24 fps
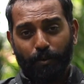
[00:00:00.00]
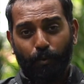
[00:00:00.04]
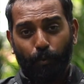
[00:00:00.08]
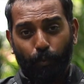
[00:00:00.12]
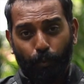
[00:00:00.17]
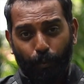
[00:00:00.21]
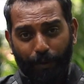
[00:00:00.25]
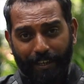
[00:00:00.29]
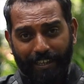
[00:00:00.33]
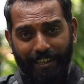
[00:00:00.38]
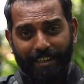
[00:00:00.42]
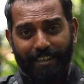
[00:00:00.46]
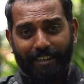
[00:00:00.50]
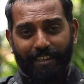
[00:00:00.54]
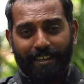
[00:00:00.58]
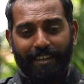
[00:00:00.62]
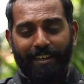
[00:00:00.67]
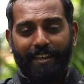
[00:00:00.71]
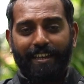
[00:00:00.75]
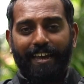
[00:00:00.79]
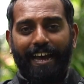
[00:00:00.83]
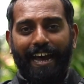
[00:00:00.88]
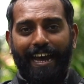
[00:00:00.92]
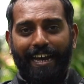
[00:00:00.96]
we,
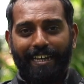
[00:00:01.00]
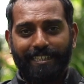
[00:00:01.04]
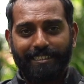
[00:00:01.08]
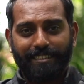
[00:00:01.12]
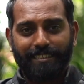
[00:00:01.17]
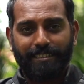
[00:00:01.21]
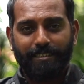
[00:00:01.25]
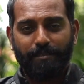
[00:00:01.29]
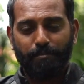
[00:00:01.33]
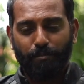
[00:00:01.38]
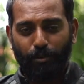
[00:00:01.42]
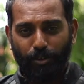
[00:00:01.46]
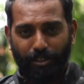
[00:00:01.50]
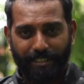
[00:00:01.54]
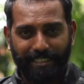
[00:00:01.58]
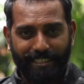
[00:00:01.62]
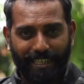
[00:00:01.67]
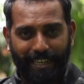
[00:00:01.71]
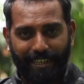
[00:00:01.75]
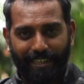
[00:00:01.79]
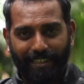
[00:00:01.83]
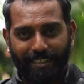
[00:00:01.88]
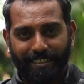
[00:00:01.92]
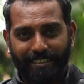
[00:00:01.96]
as
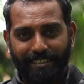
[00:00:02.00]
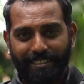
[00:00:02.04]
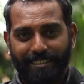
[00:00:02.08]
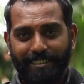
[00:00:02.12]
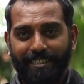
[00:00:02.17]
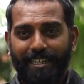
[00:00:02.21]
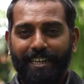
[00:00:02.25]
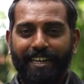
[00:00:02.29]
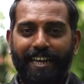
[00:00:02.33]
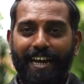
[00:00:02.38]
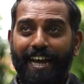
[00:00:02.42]
motorcyclists,